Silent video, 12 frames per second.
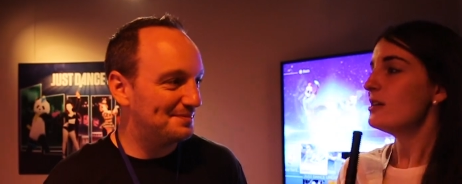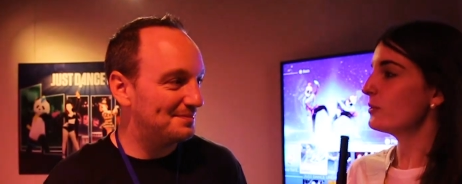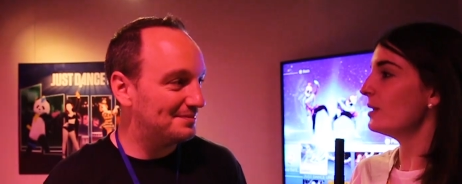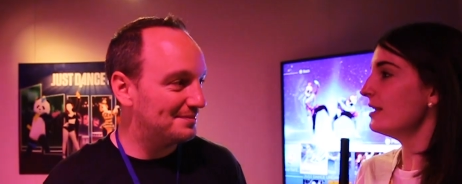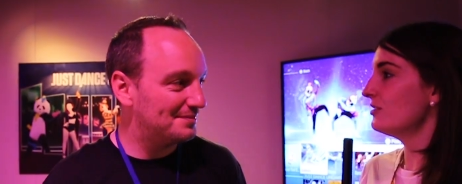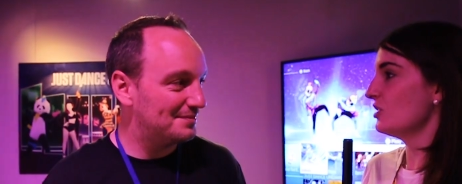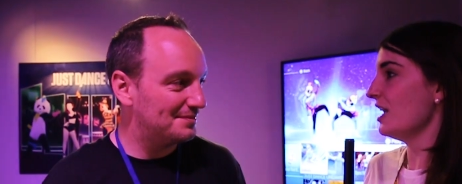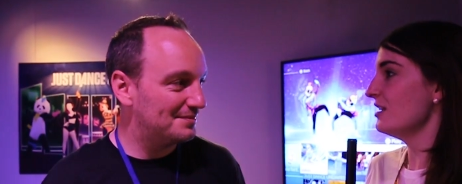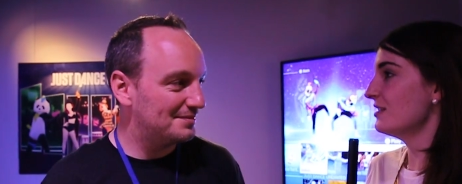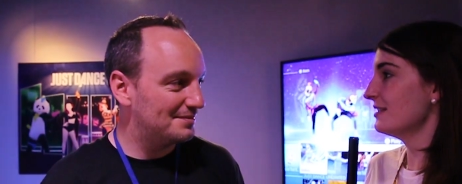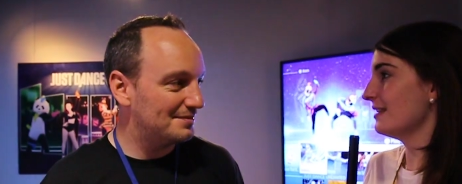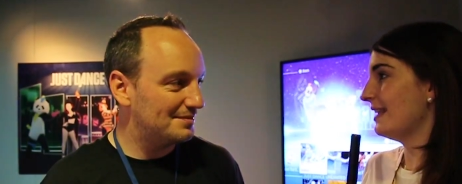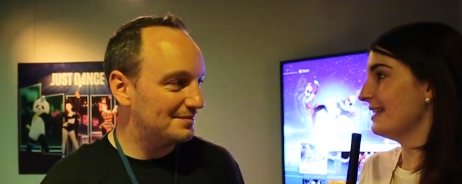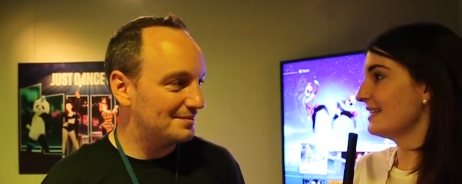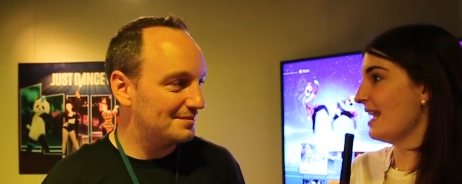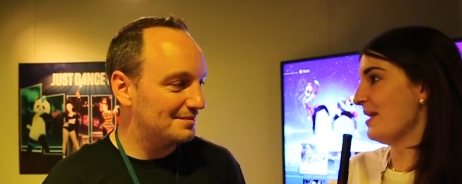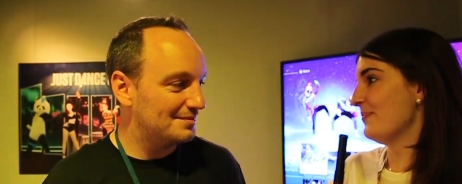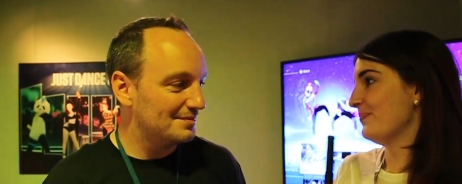Speaker 1: so what has changed since the last
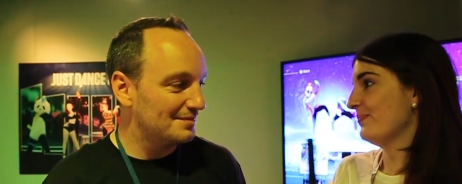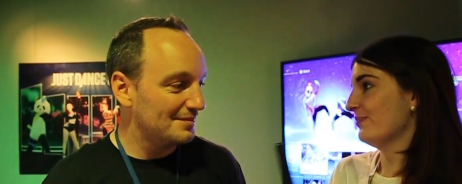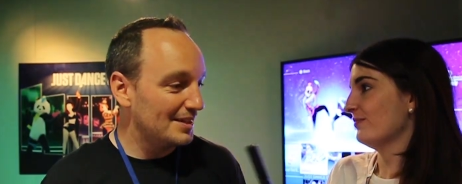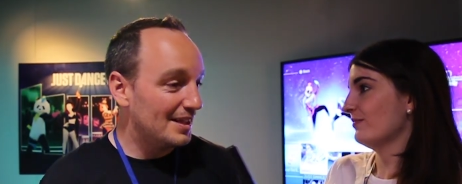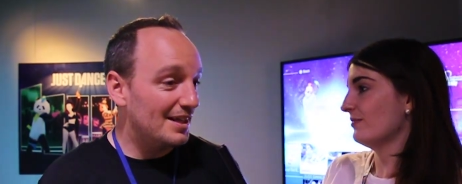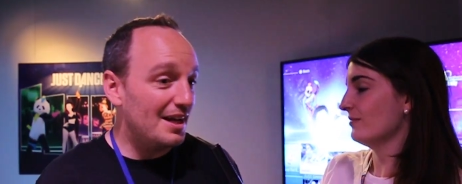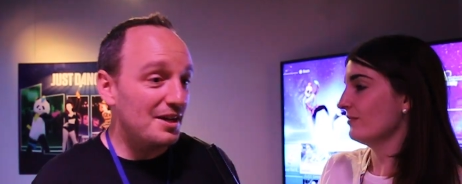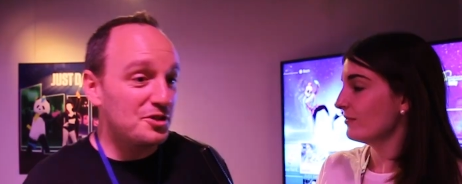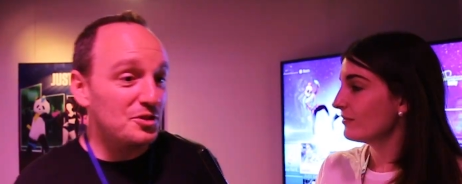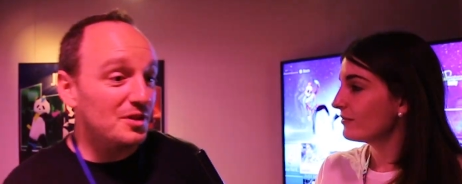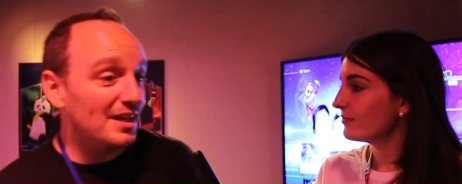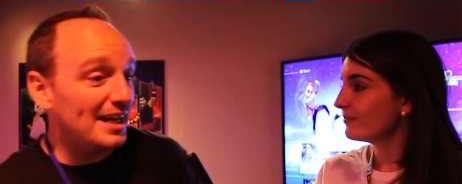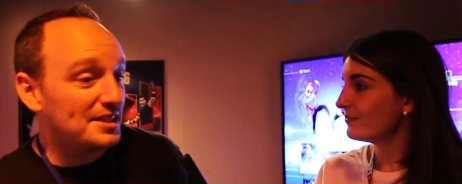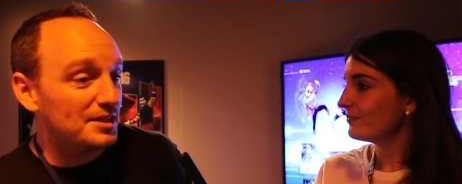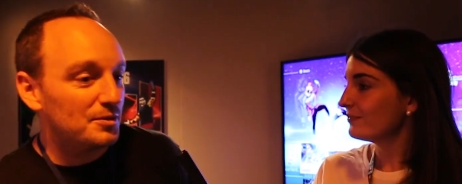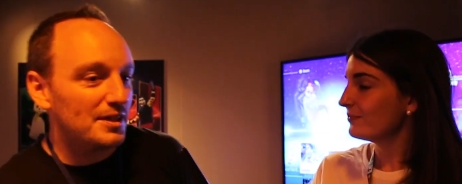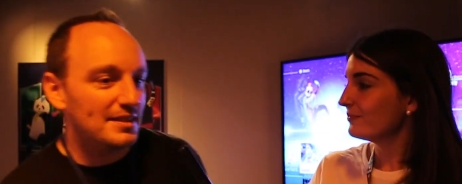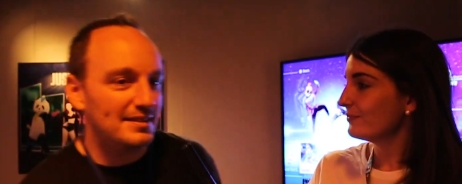game?
Speaker 2: Uh, sure,
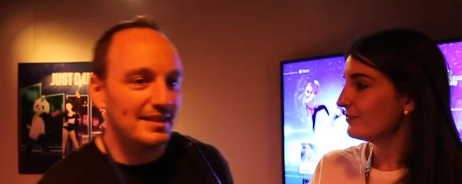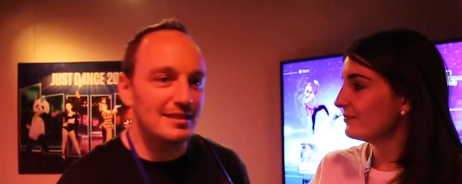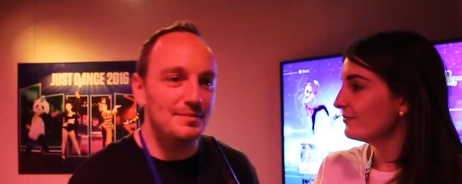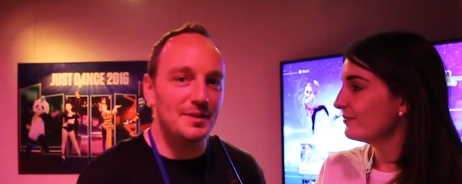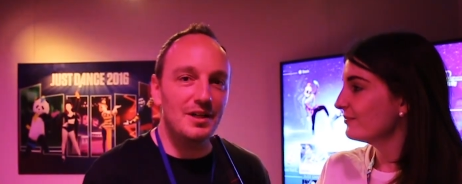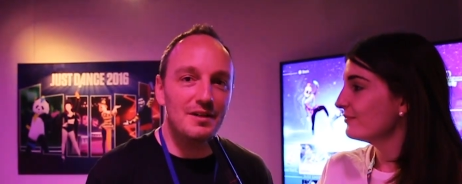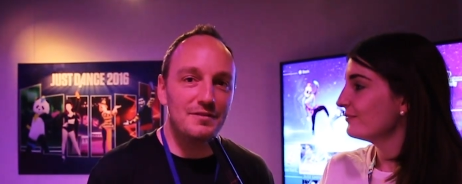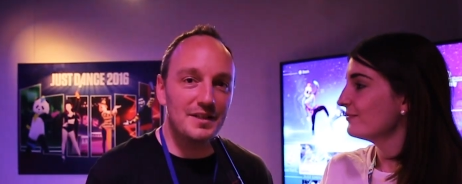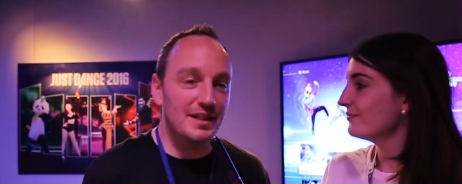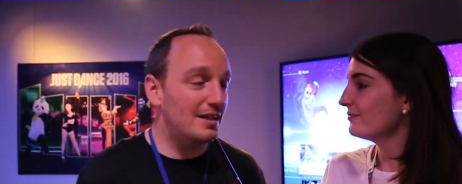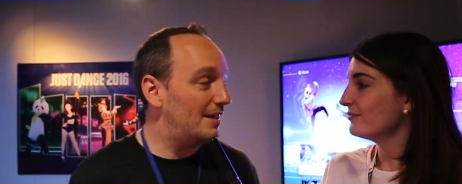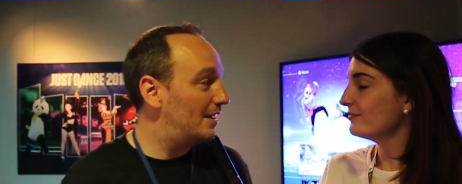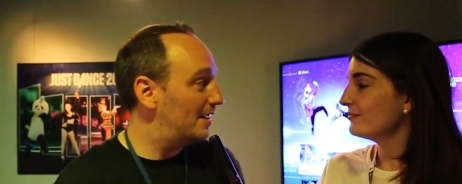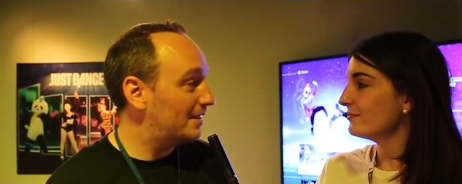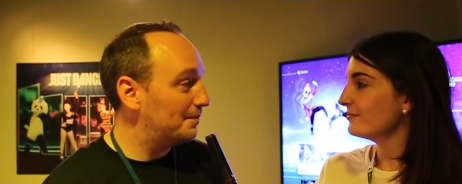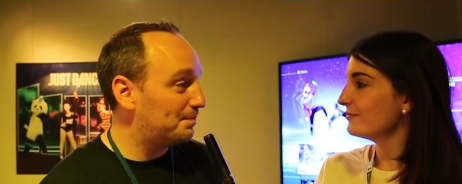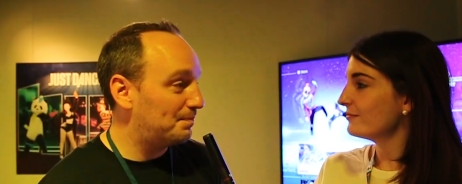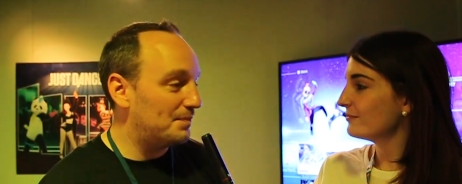actually we're excited to be offering a, a
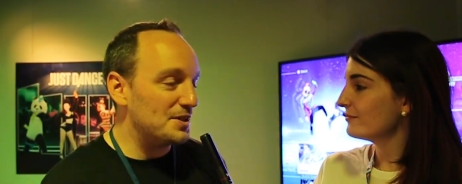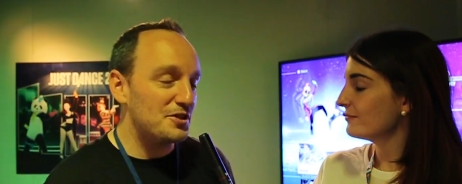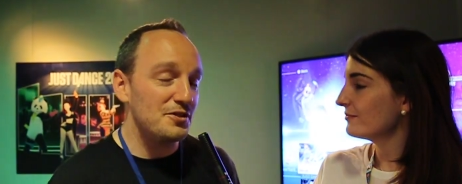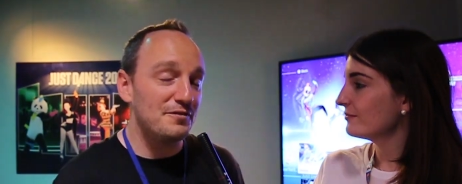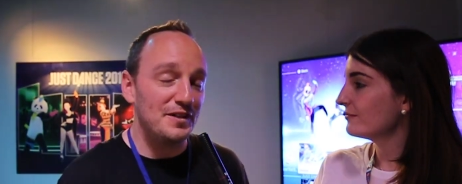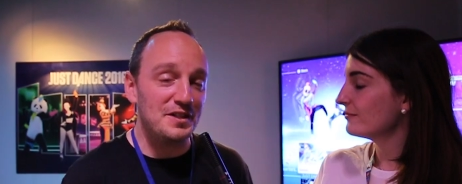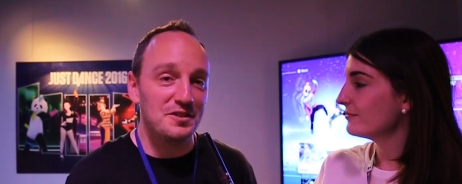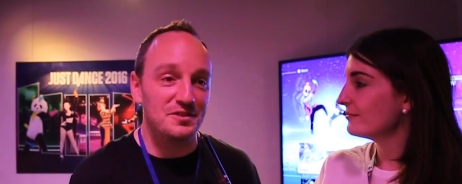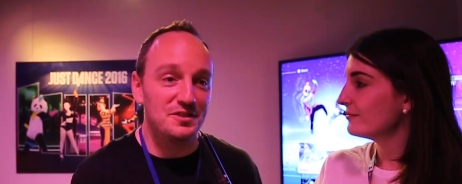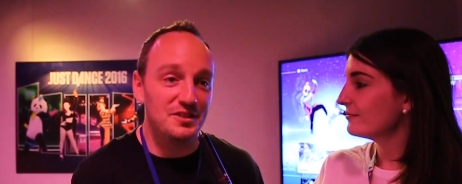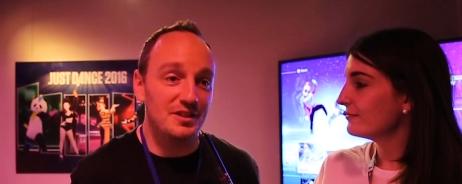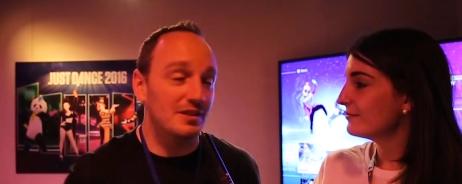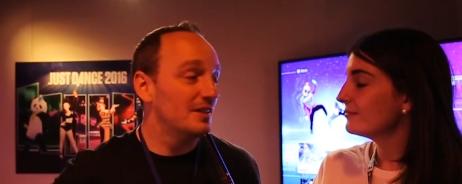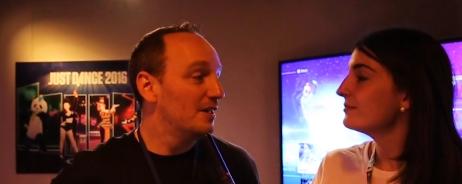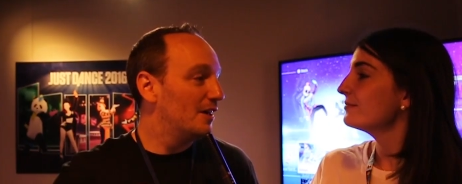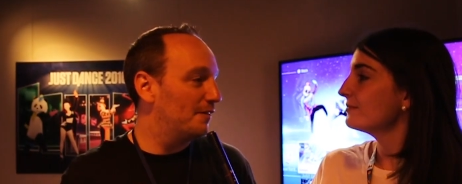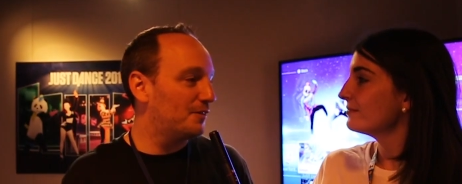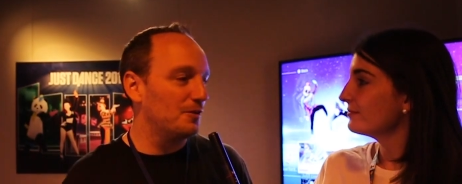bunch of new features this year.
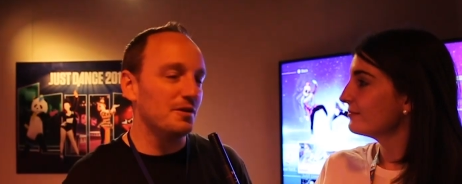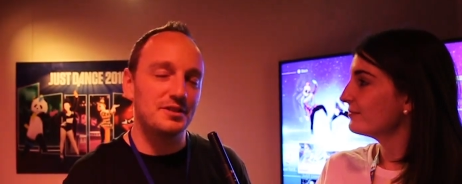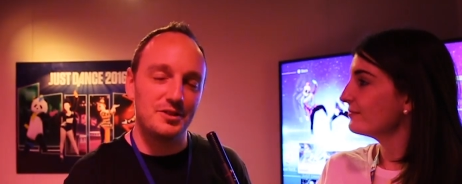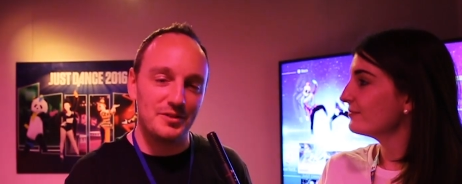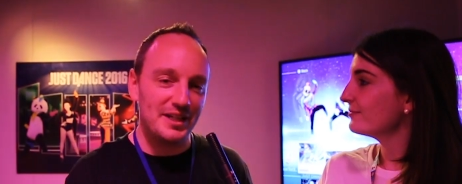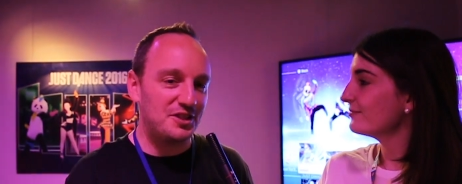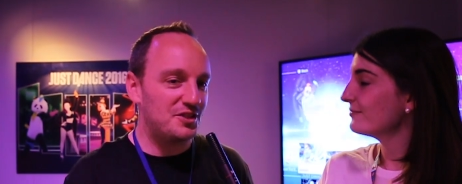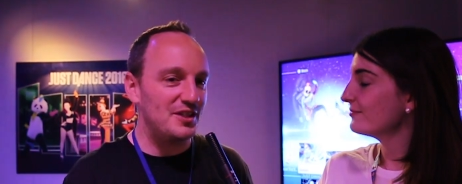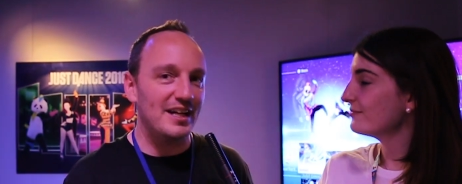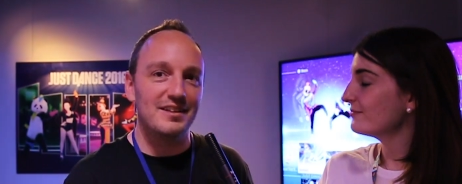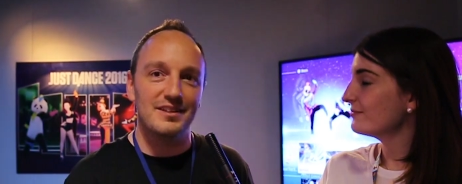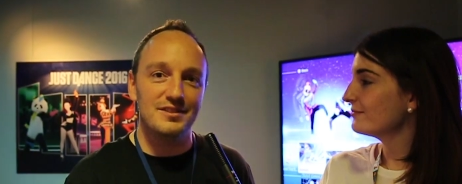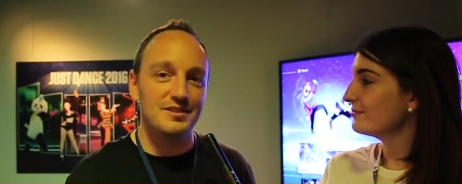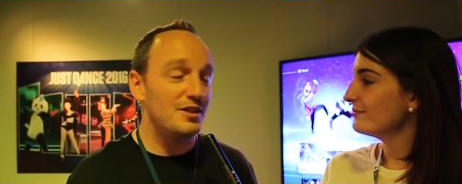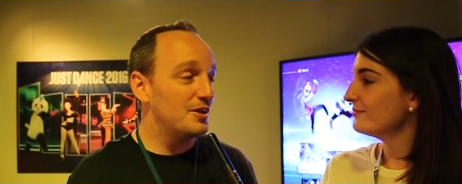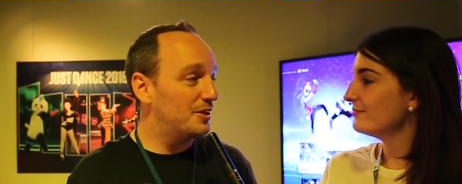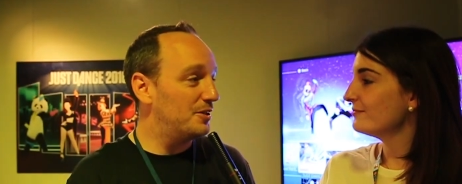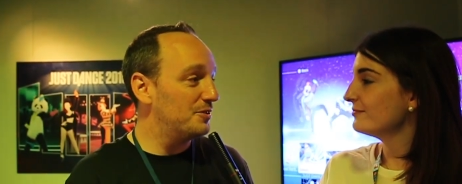Of course, great track list,
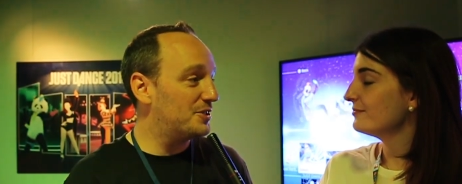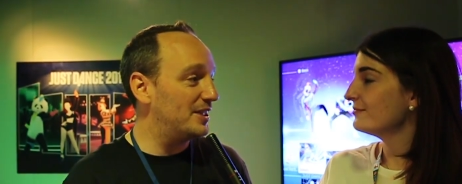huge